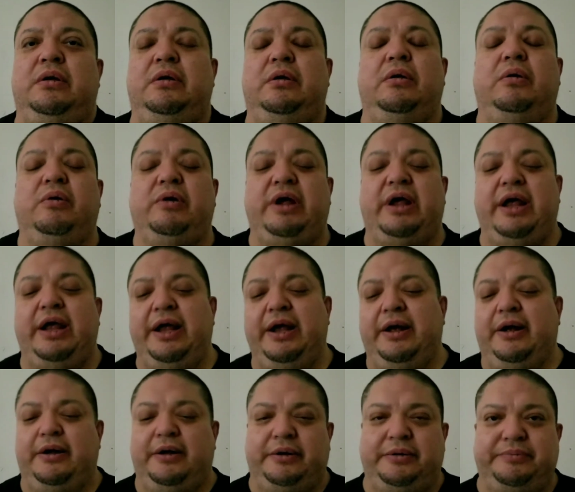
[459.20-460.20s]
okay,
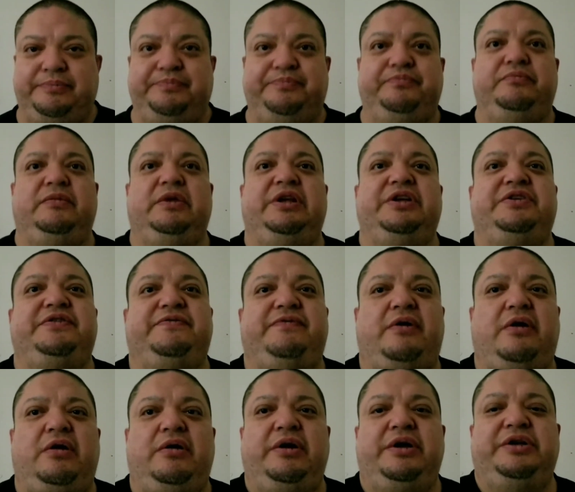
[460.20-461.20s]
um, as
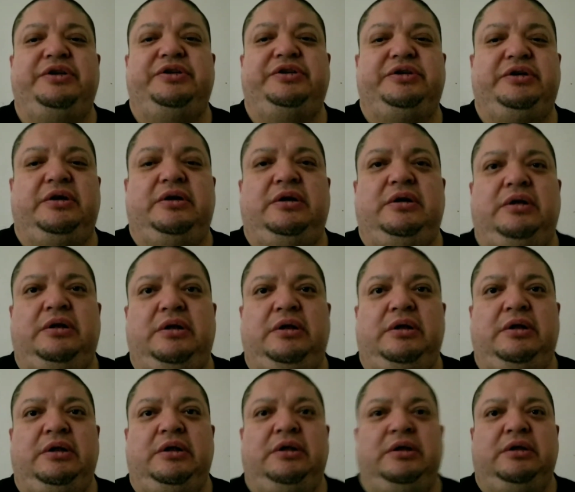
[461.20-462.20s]
far as,
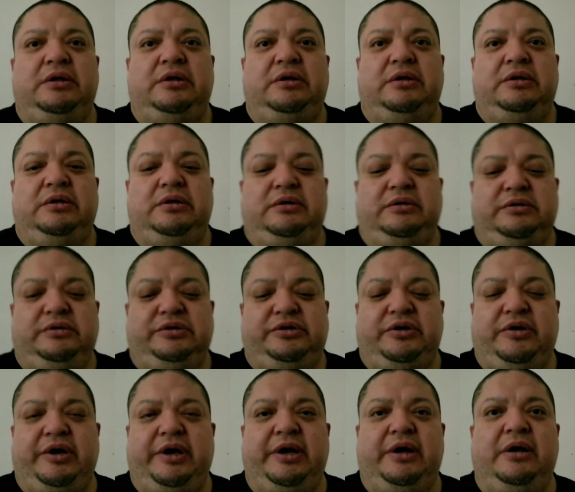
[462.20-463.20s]

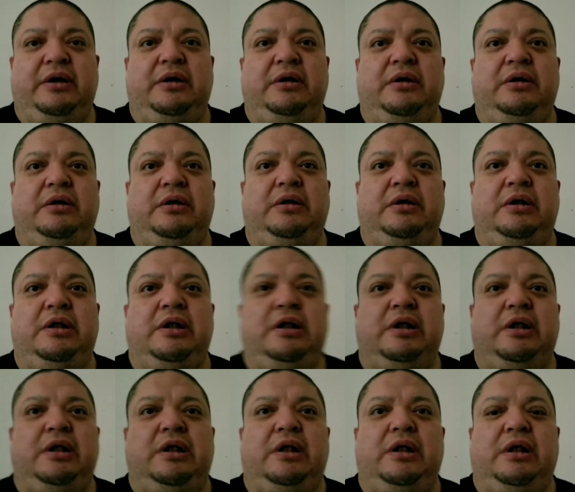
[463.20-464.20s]
sorry,
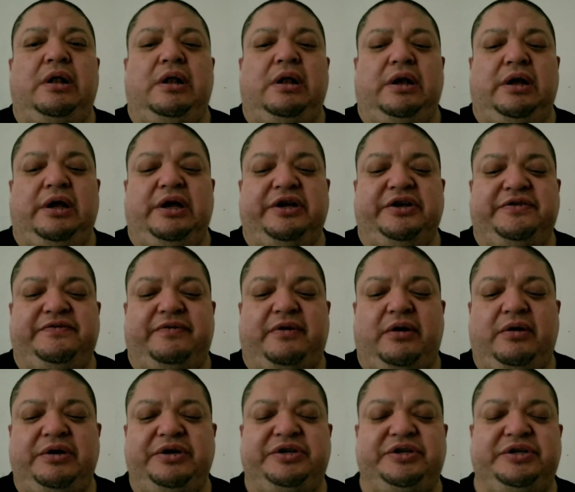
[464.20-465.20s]
as
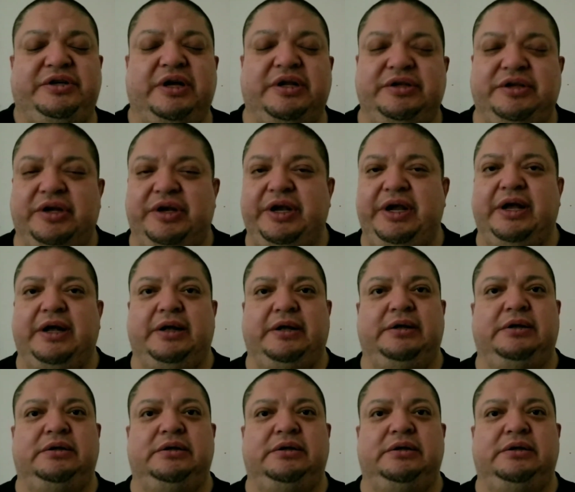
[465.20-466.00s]
far as Santeria,